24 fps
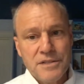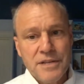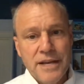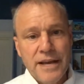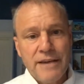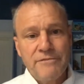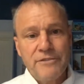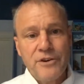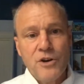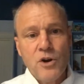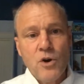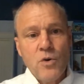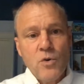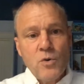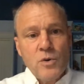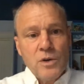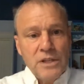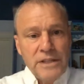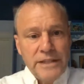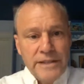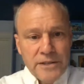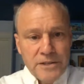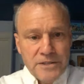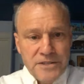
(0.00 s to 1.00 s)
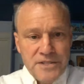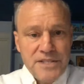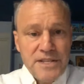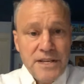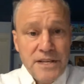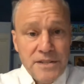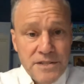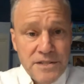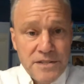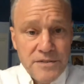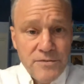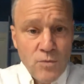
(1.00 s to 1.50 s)
have no clear
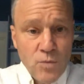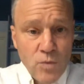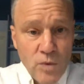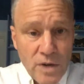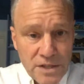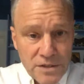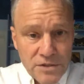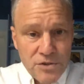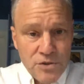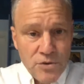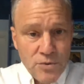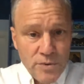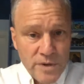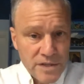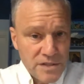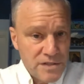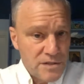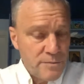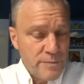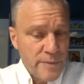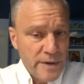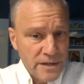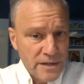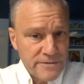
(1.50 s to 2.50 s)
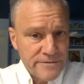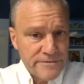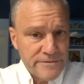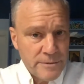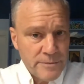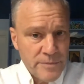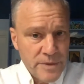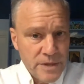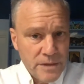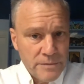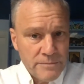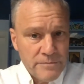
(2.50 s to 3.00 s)
sense of what to expect
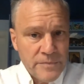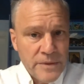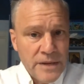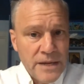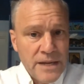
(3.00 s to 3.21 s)
from him.